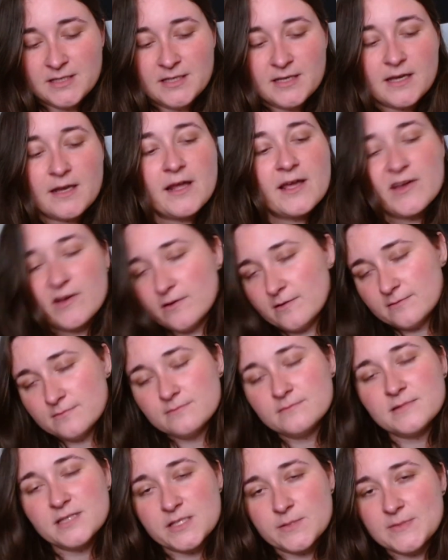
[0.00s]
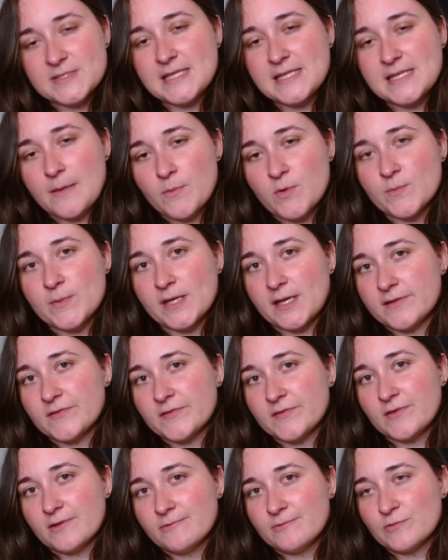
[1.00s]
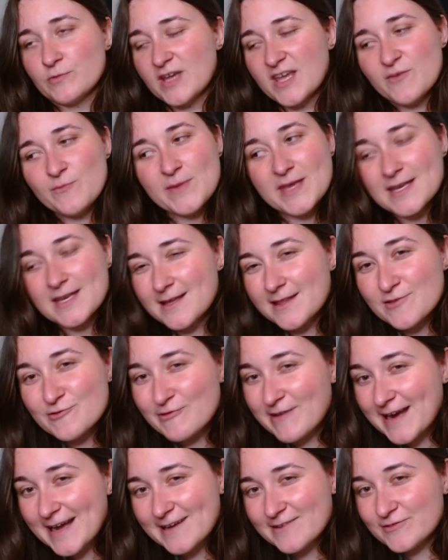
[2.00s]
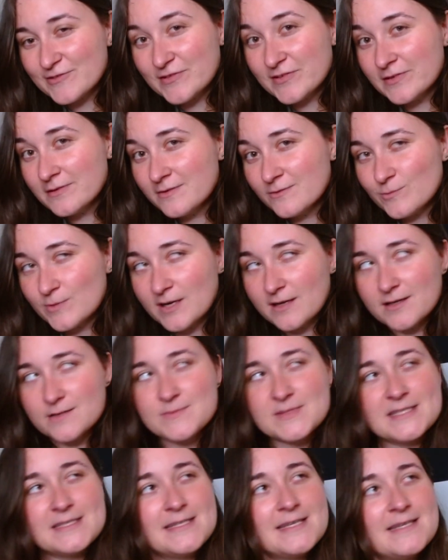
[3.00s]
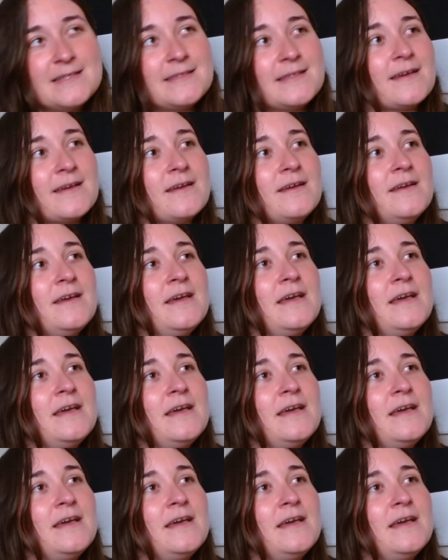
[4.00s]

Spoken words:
And I go, give me 10 more minutes, or give me another round when it comes to knitting.